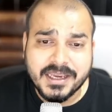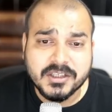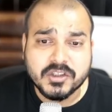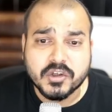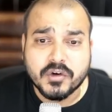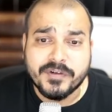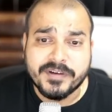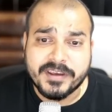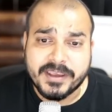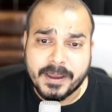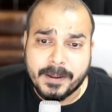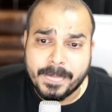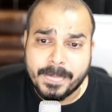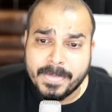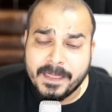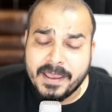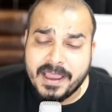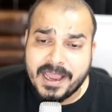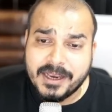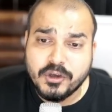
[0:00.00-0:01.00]
is over here
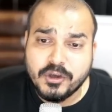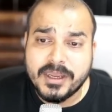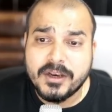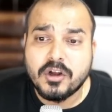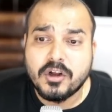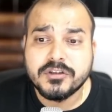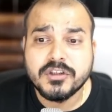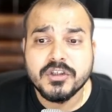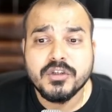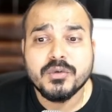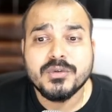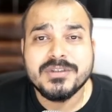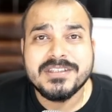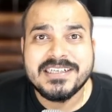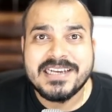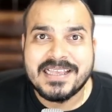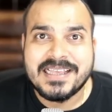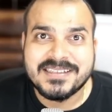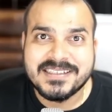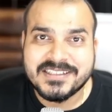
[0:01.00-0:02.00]
and you can also use
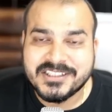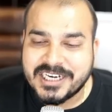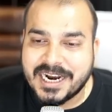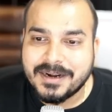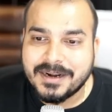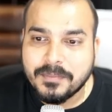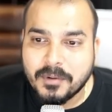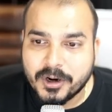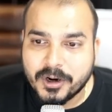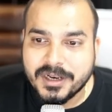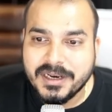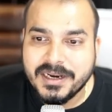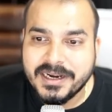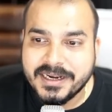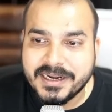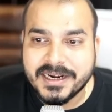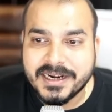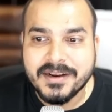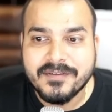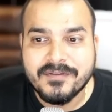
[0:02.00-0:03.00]
it as a chat model
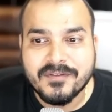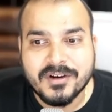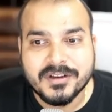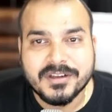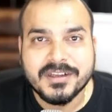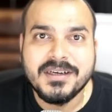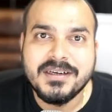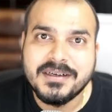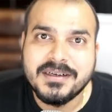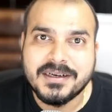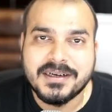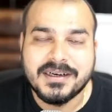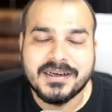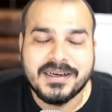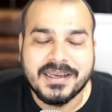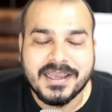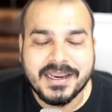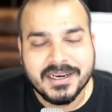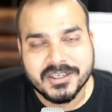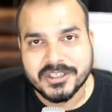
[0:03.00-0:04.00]
intended for the
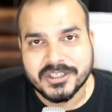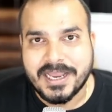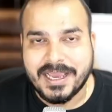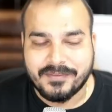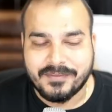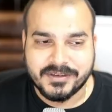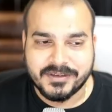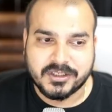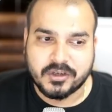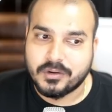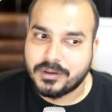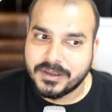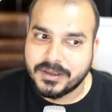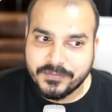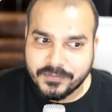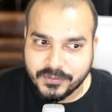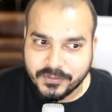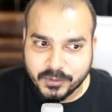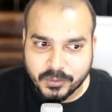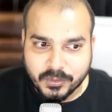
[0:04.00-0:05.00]
uh, english language so
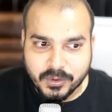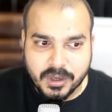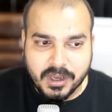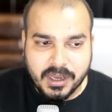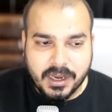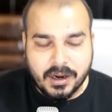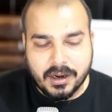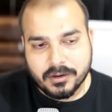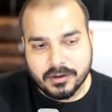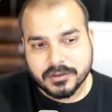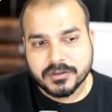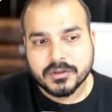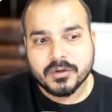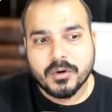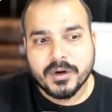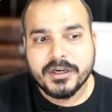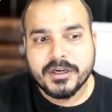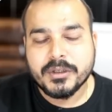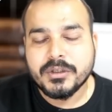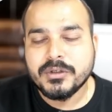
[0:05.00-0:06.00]
if you are also
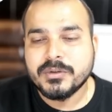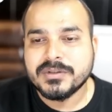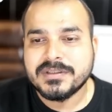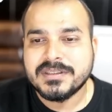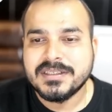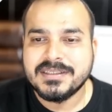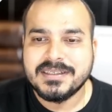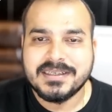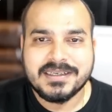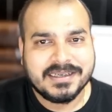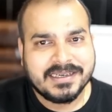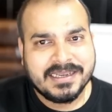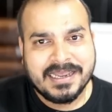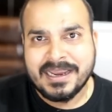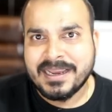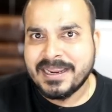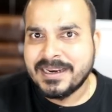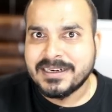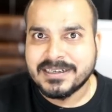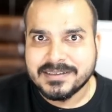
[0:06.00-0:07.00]
going to use this it again
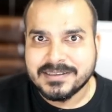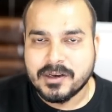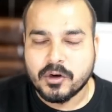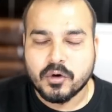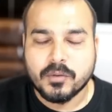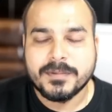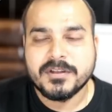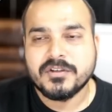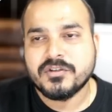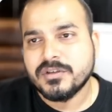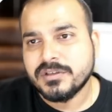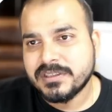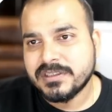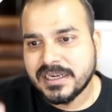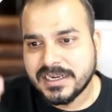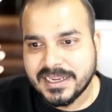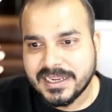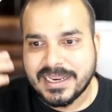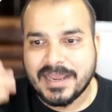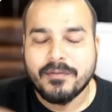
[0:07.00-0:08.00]
again it is an open source
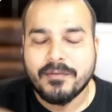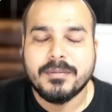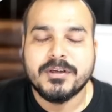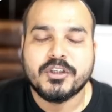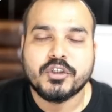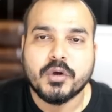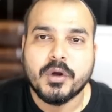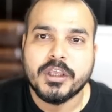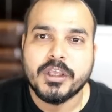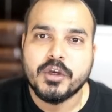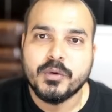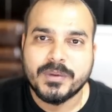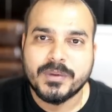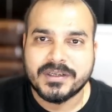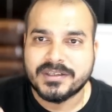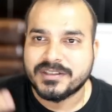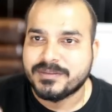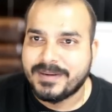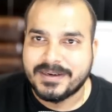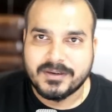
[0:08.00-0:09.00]
again i will be showing you
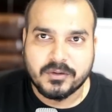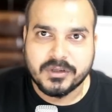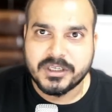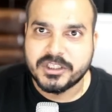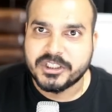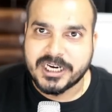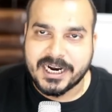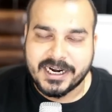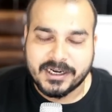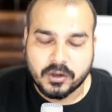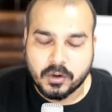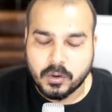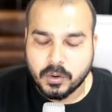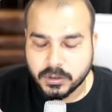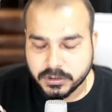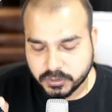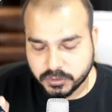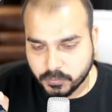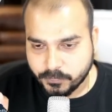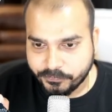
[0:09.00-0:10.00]
with respect to the chat
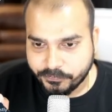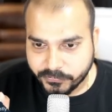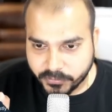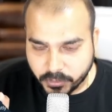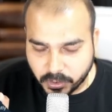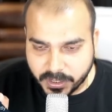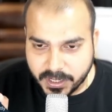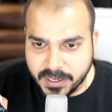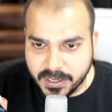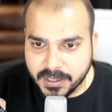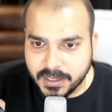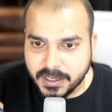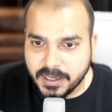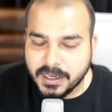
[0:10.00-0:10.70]
also okay